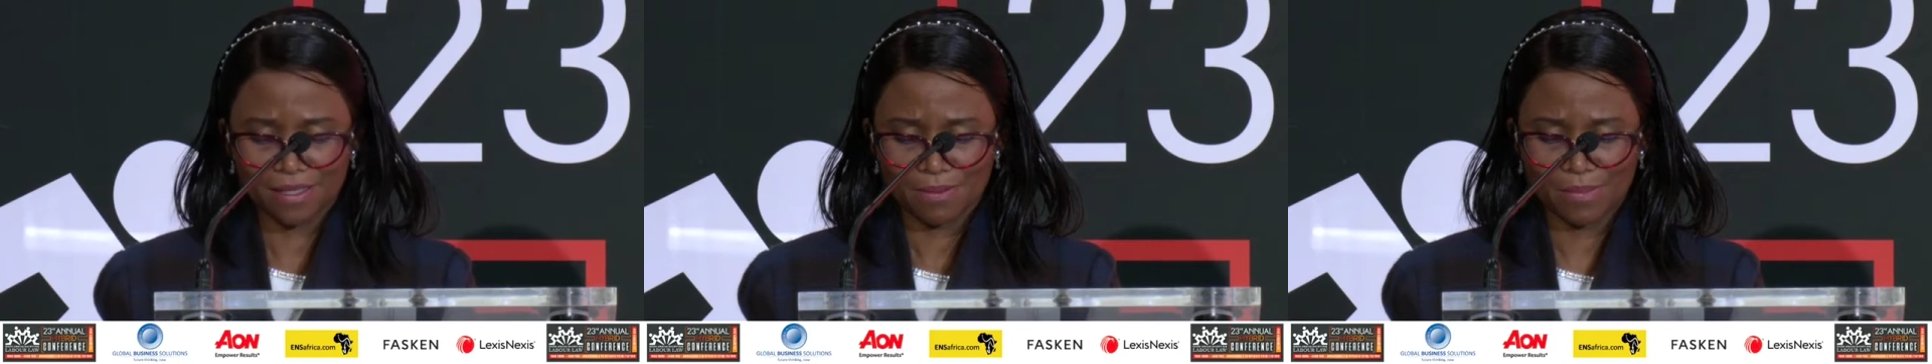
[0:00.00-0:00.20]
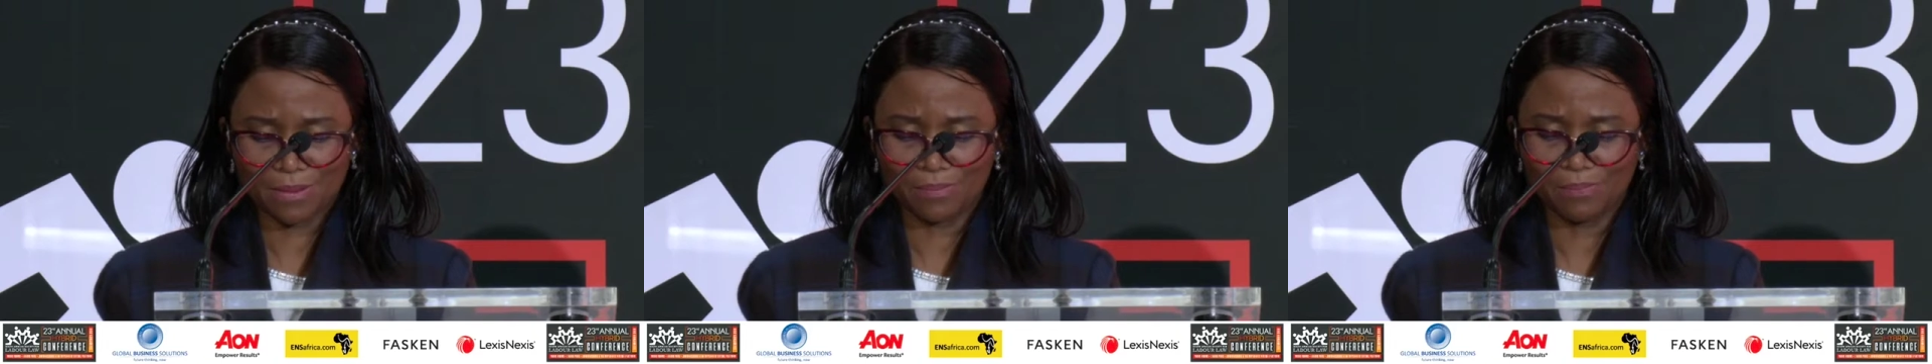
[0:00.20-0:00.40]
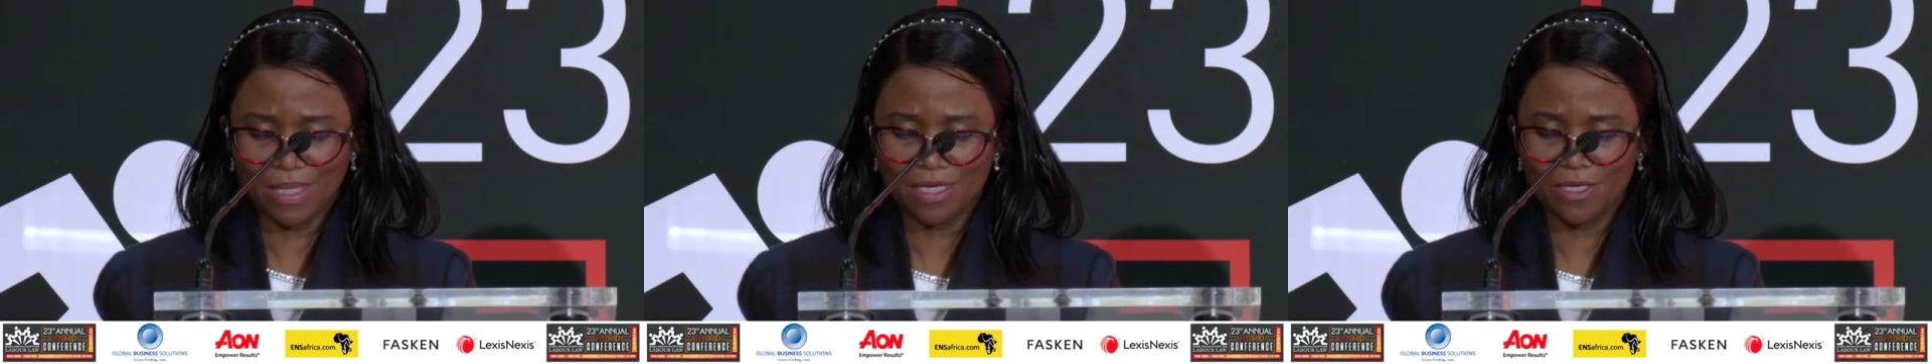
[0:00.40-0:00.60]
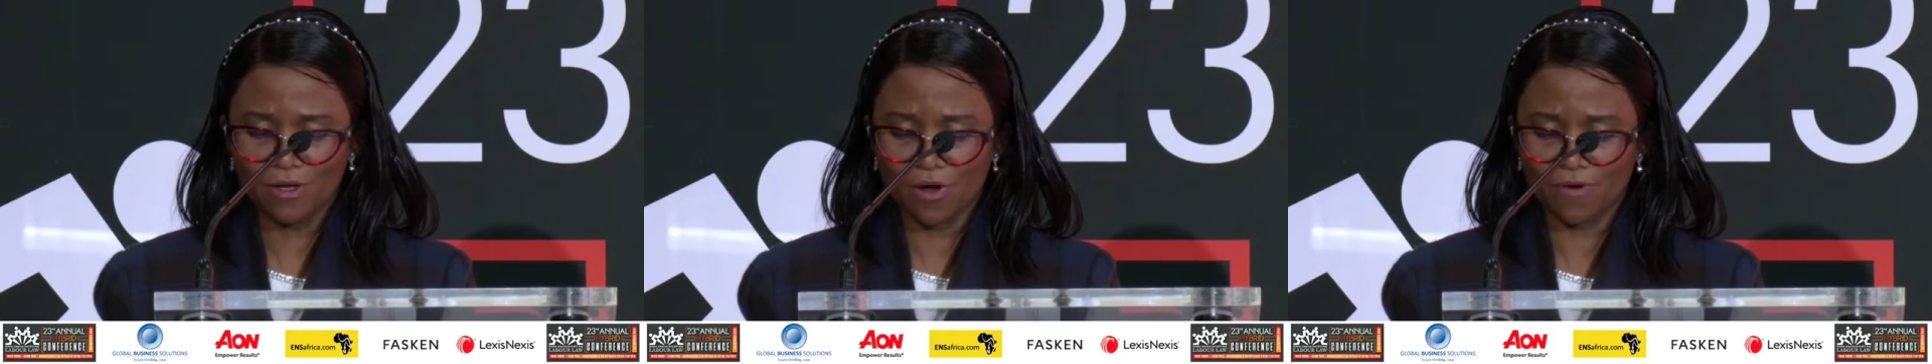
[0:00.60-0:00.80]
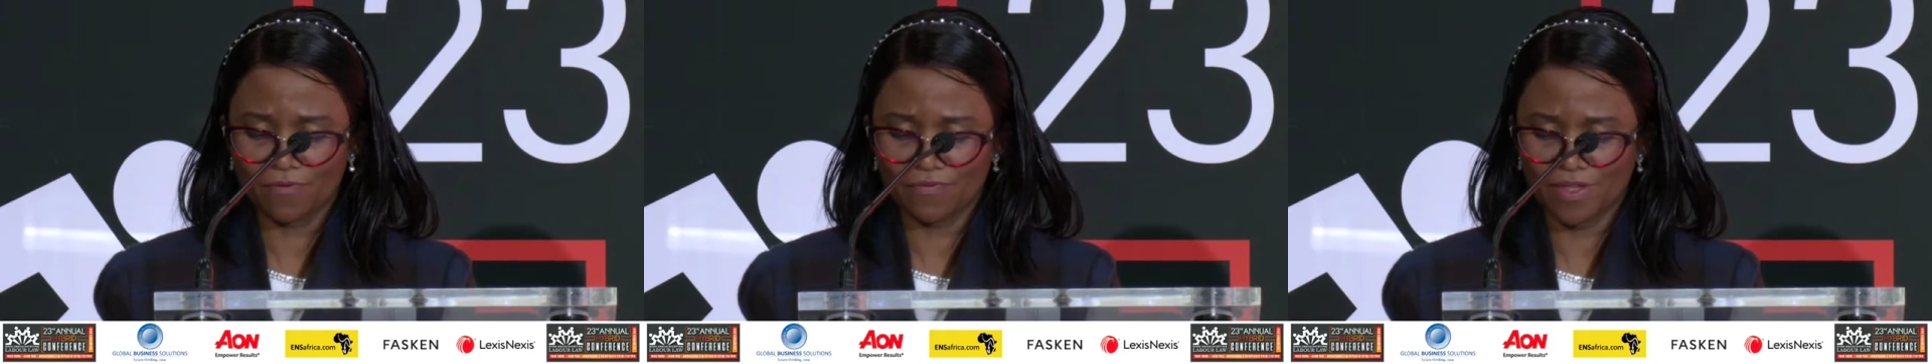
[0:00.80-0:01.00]
but many
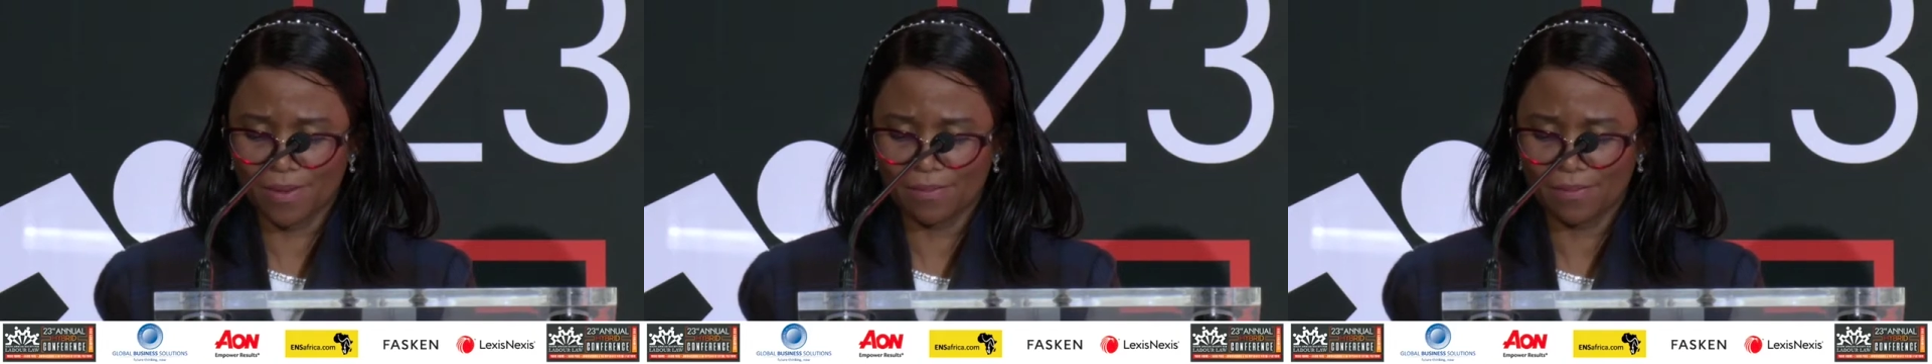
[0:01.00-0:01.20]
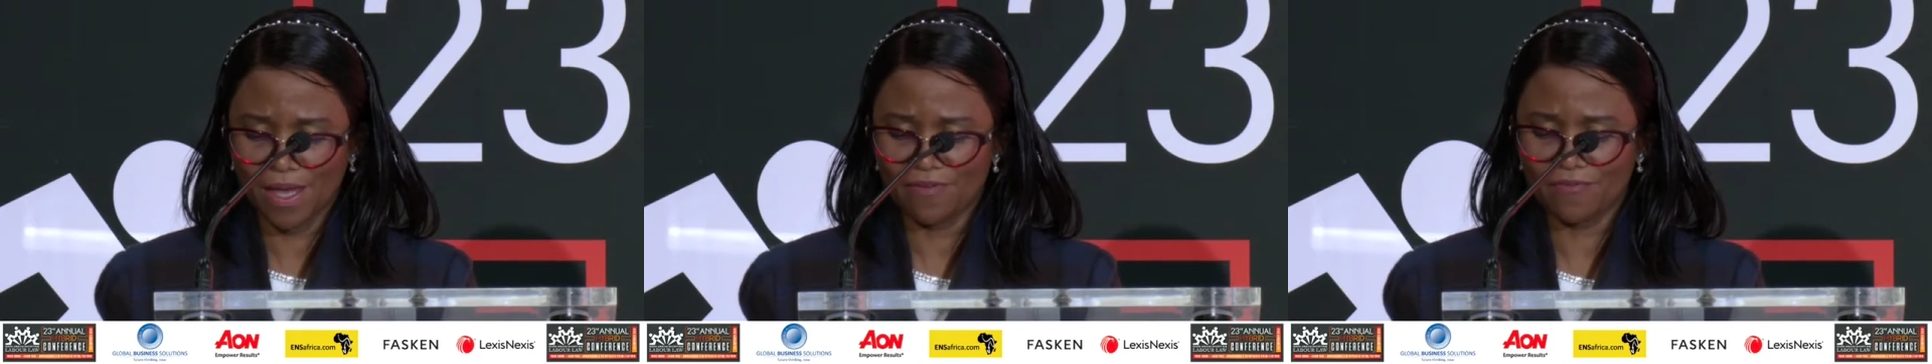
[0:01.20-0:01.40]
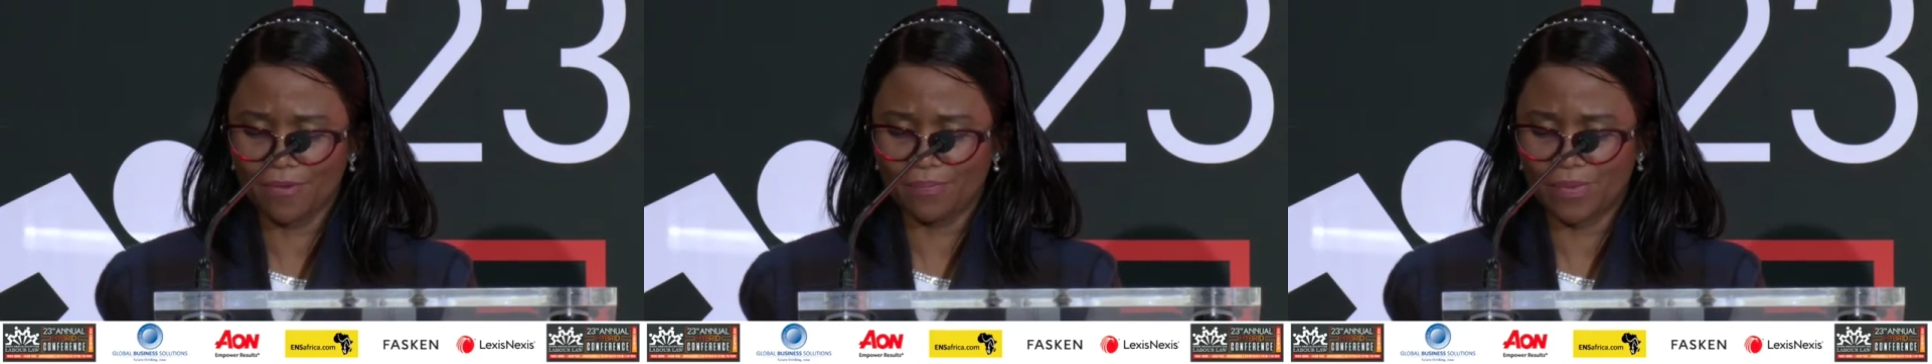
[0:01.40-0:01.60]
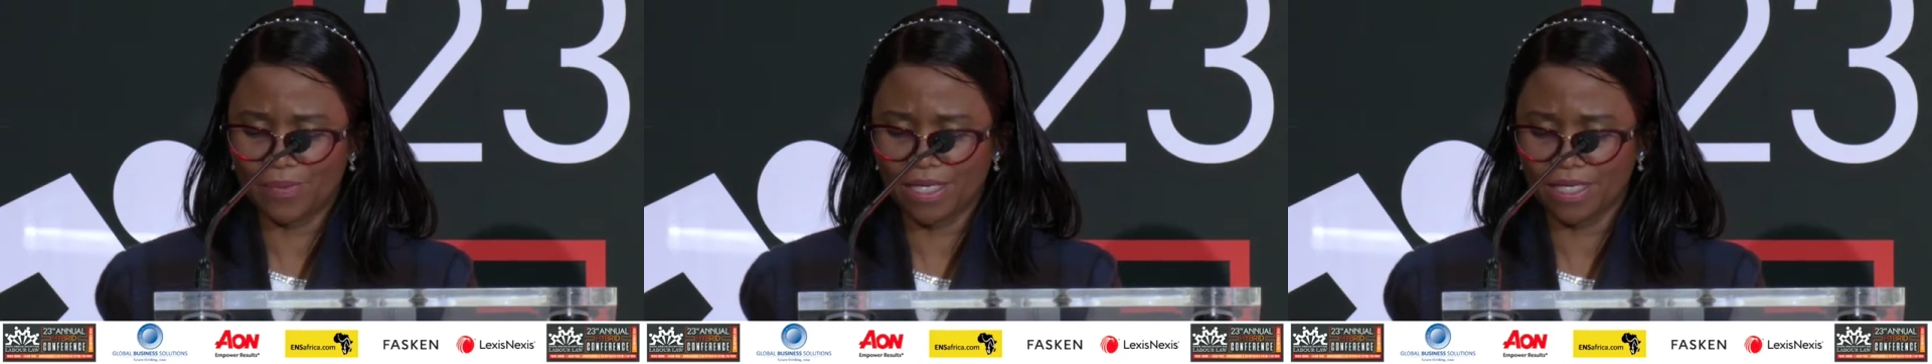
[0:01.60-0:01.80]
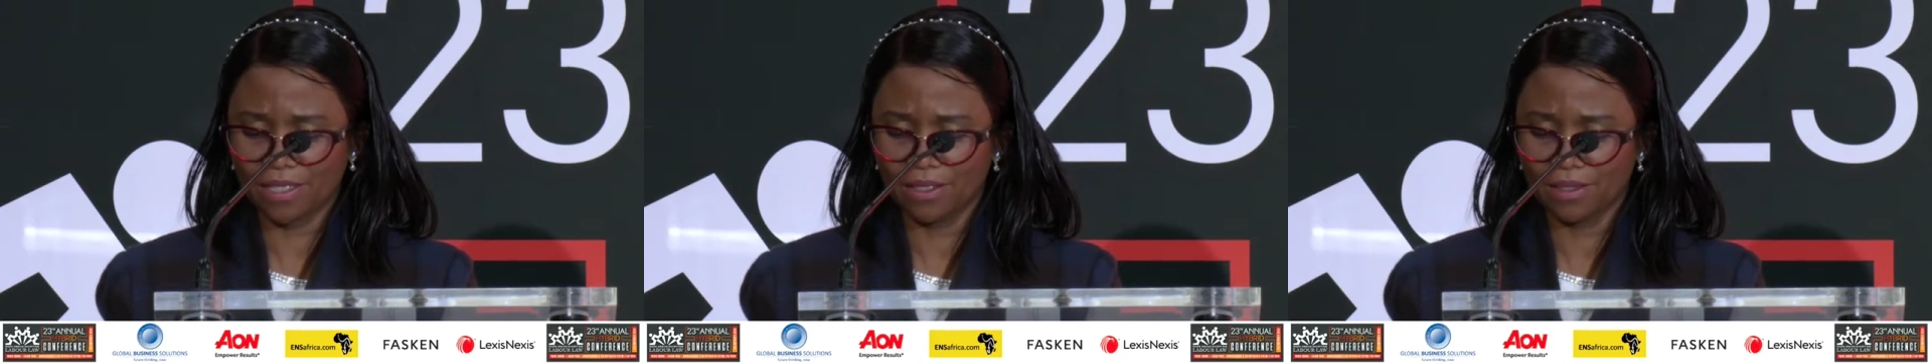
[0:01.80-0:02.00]
of them have a
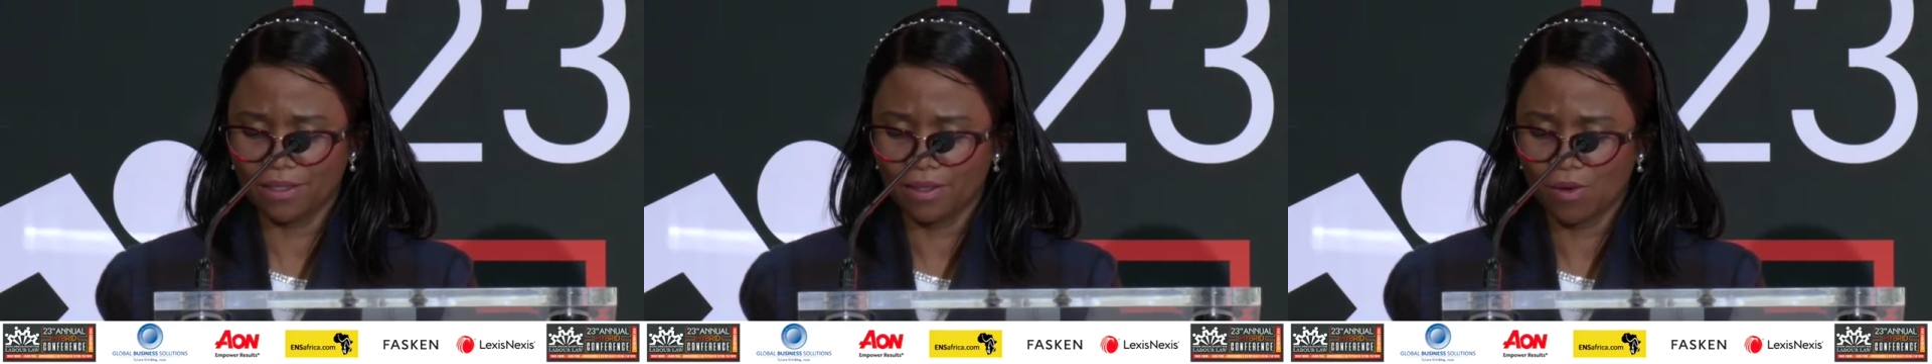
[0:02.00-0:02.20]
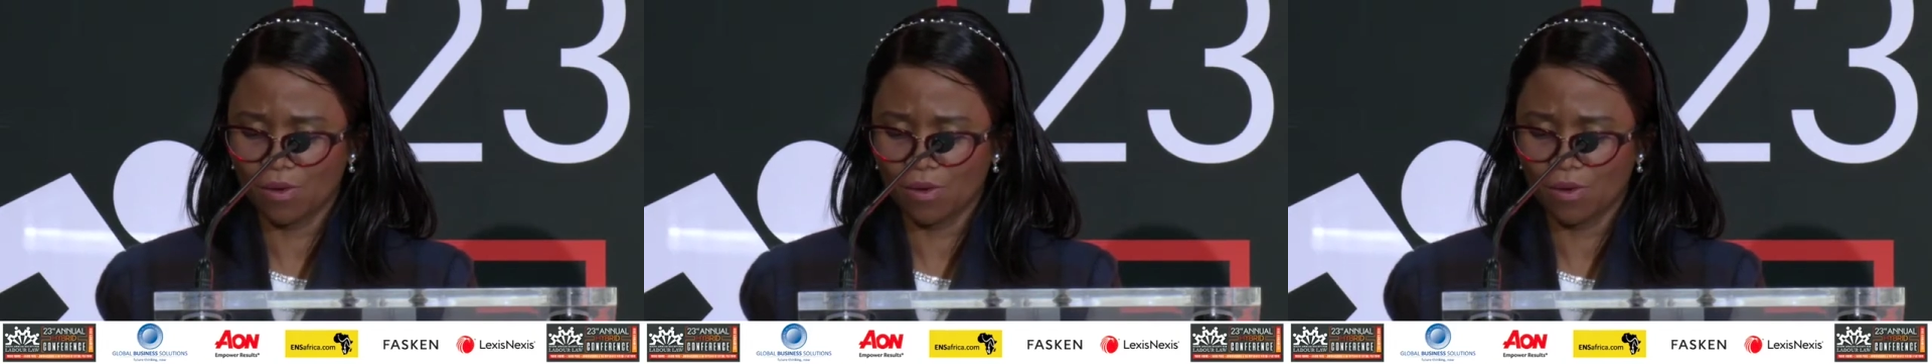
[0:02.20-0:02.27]
bearing